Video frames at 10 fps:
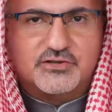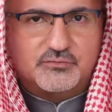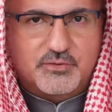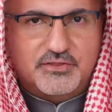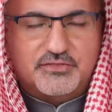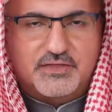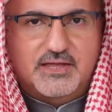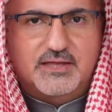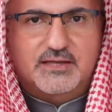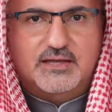Smith.
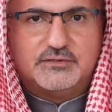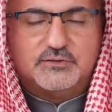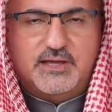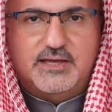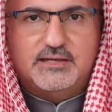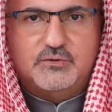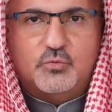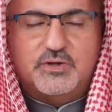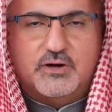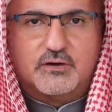And today
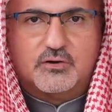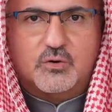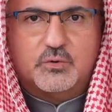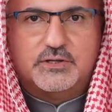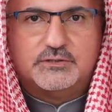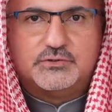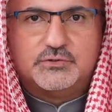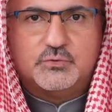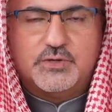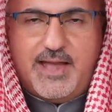we are going
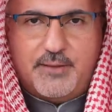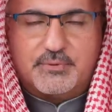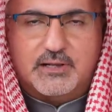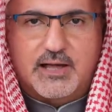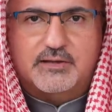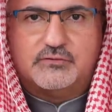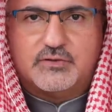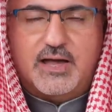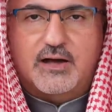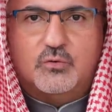to capitalize
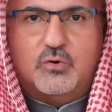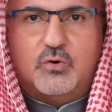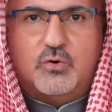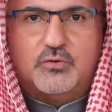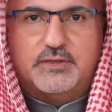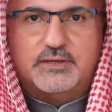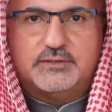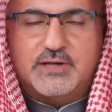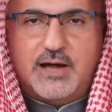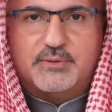now on the
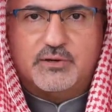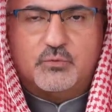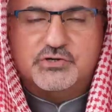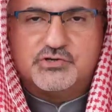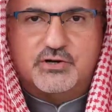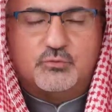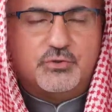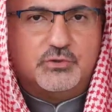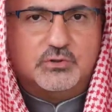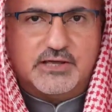topic we shared
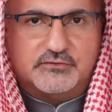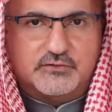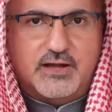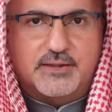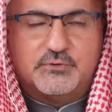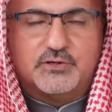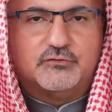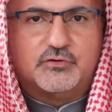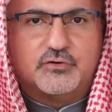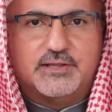with you last time
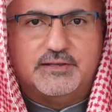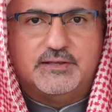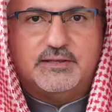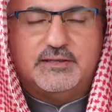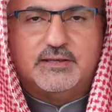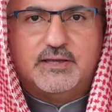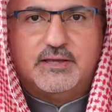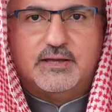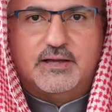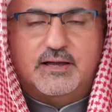concerning the
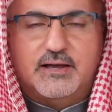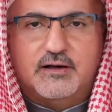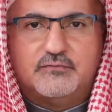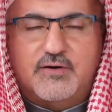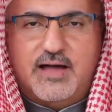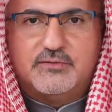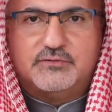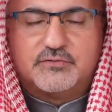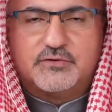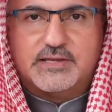5
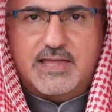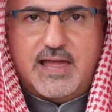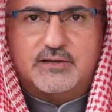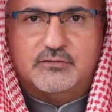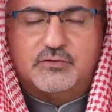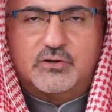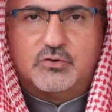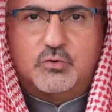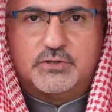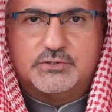different canons
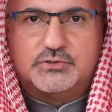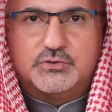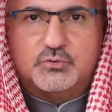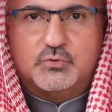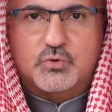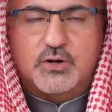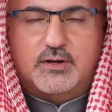according to